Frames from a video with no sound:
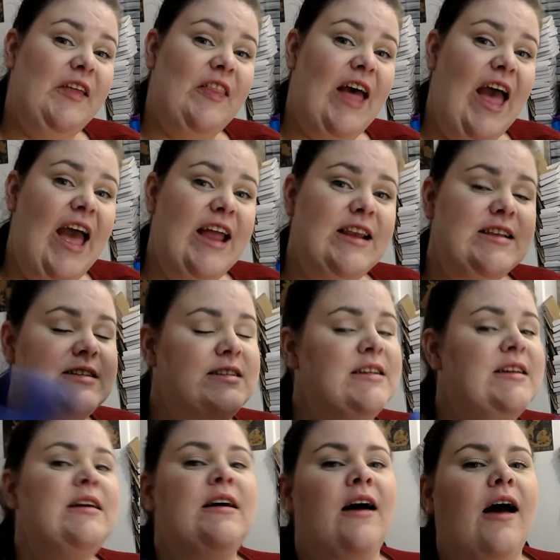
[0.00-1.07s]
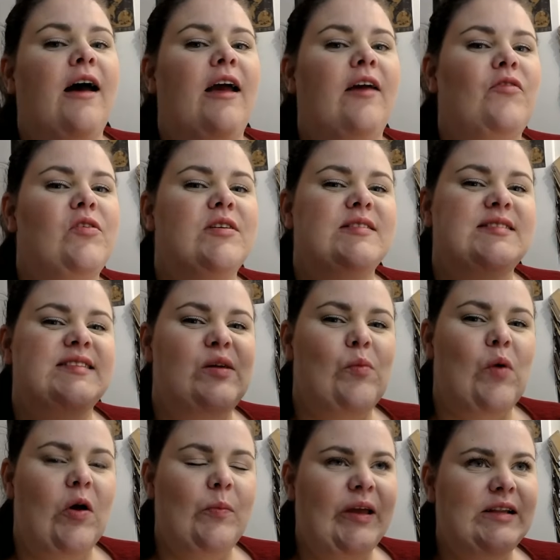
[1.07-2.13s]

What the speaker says: end, if you can see what I mean.